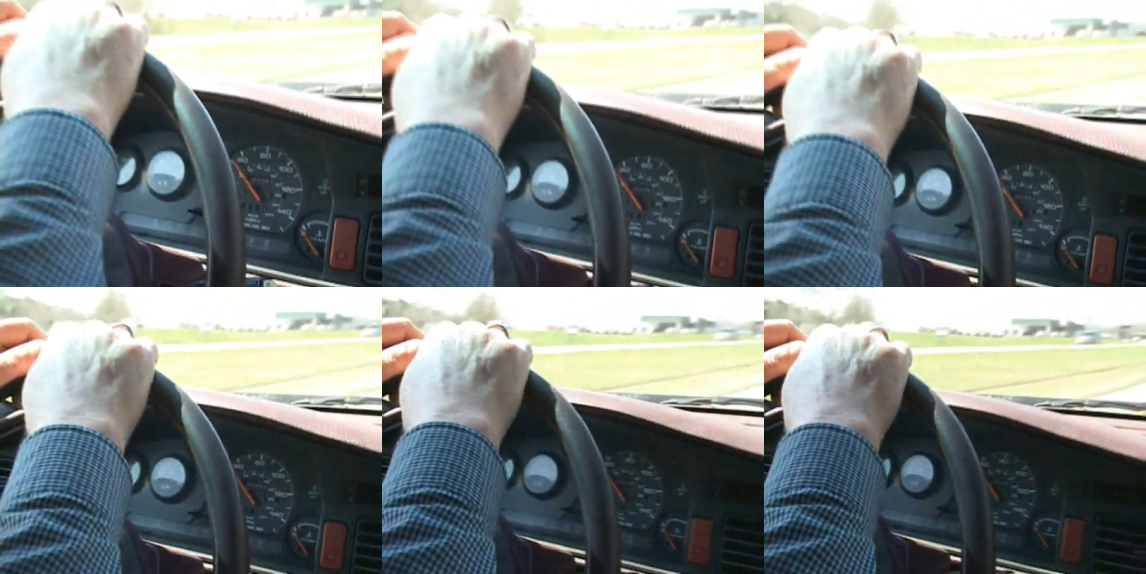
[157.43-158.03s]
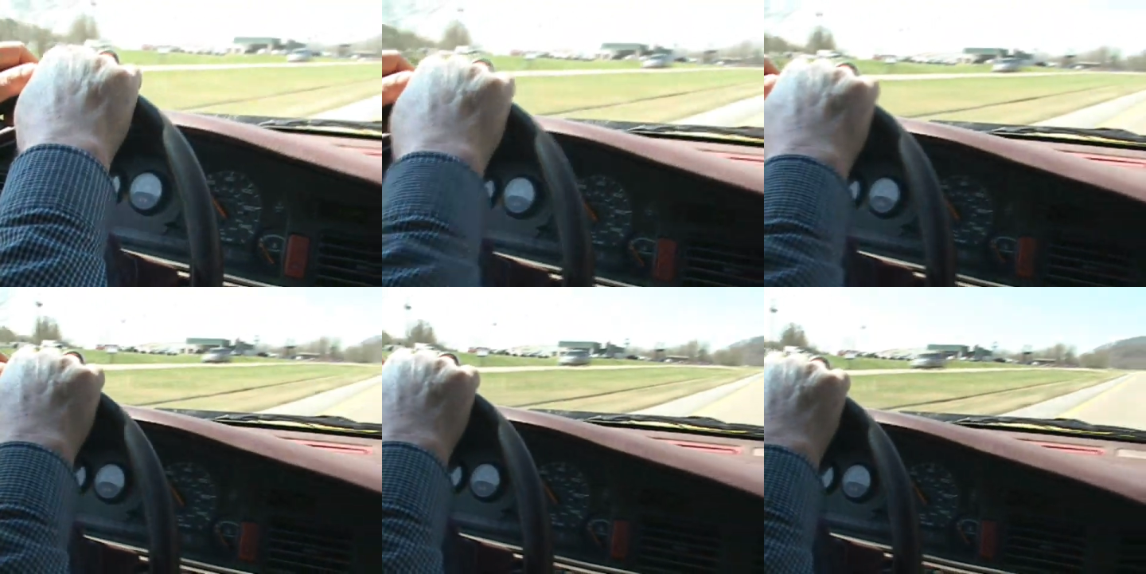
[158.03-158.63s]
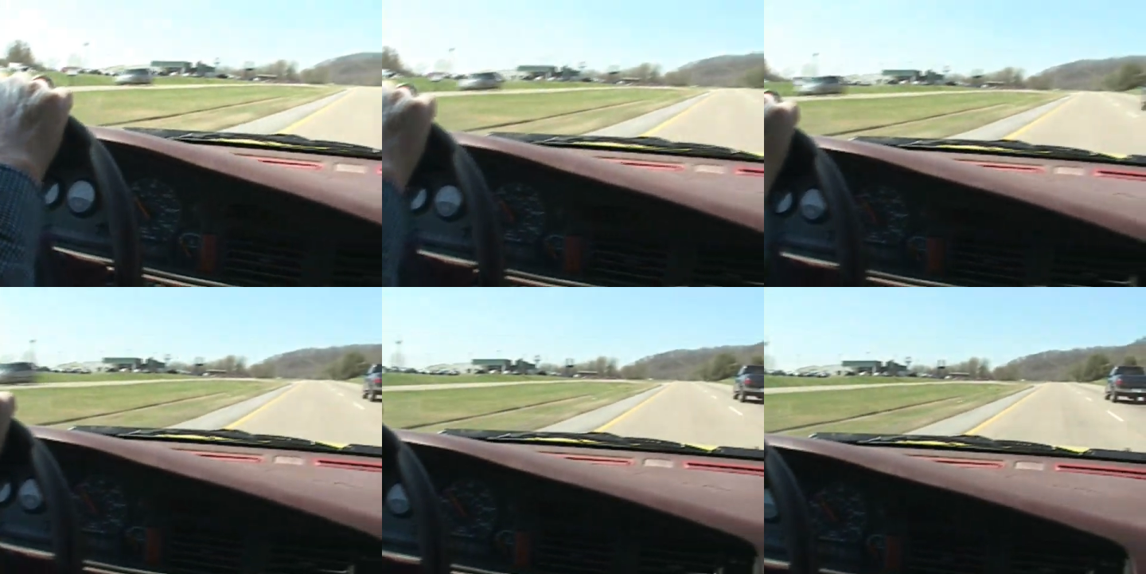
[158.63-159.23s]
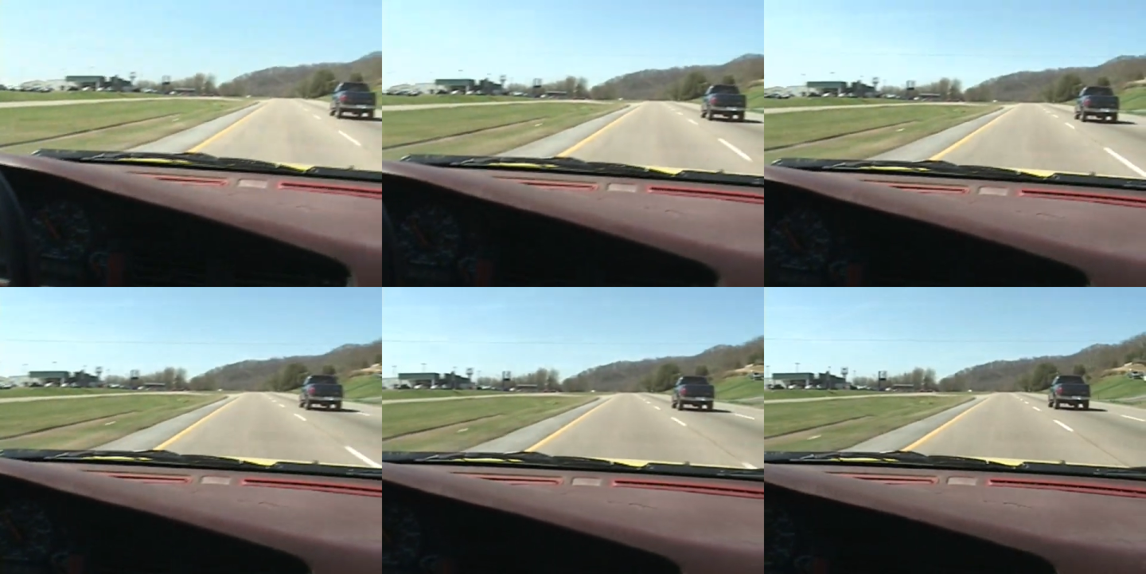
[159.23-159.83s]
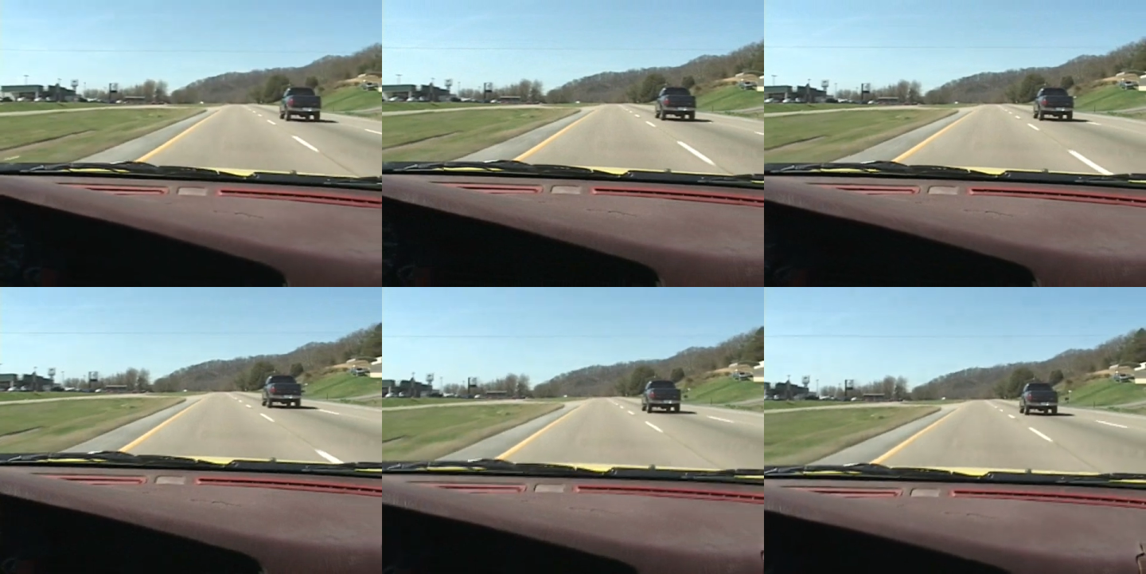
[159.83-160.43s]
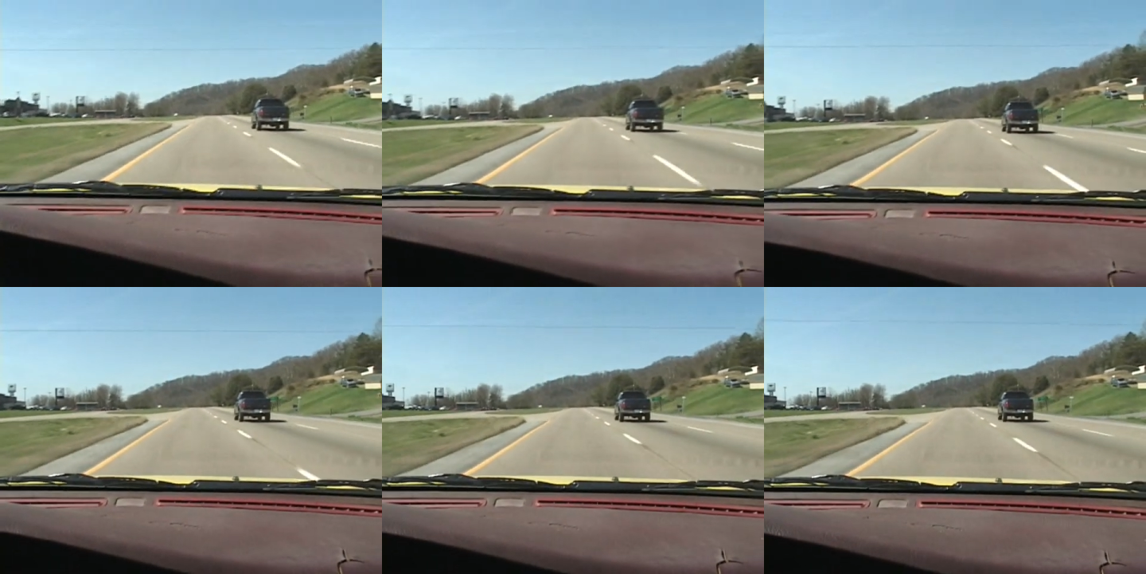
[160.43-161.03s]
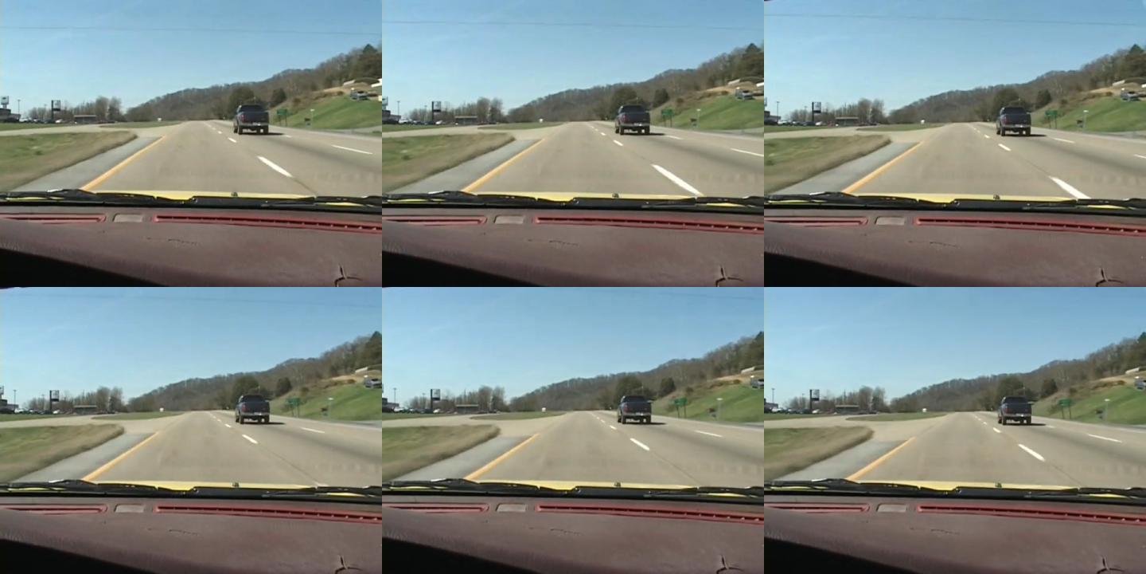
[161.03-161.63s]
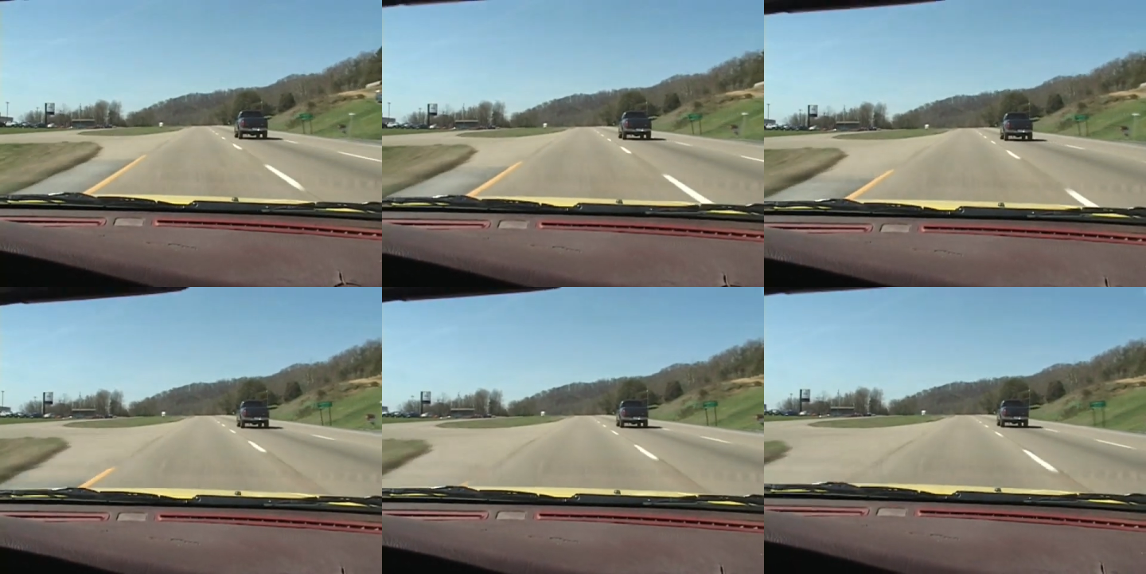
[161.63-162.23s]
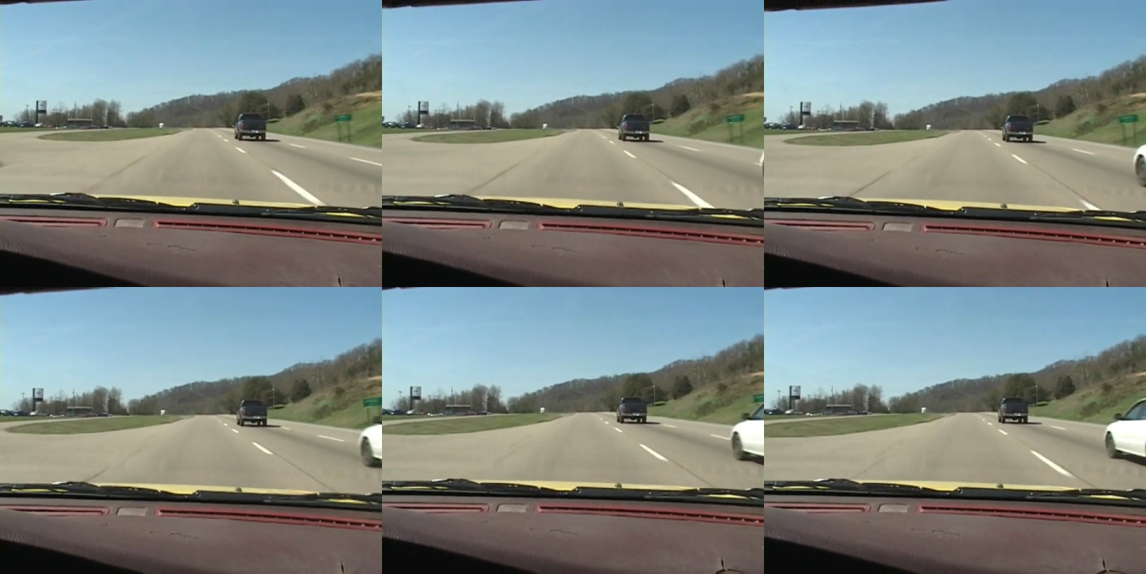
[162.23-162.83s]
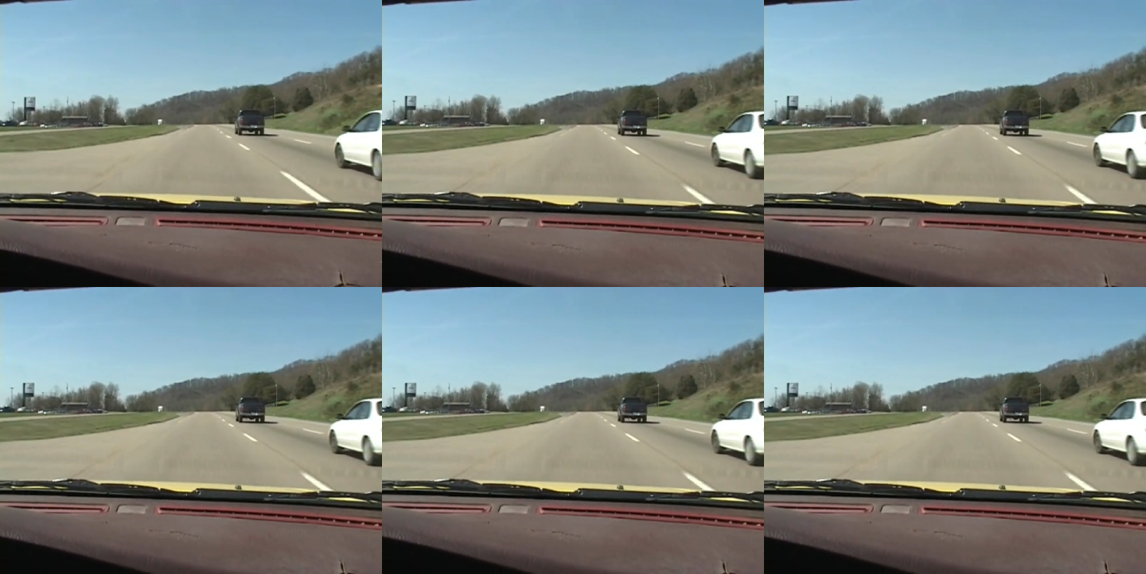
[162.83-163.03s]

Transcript: (no speaker visible)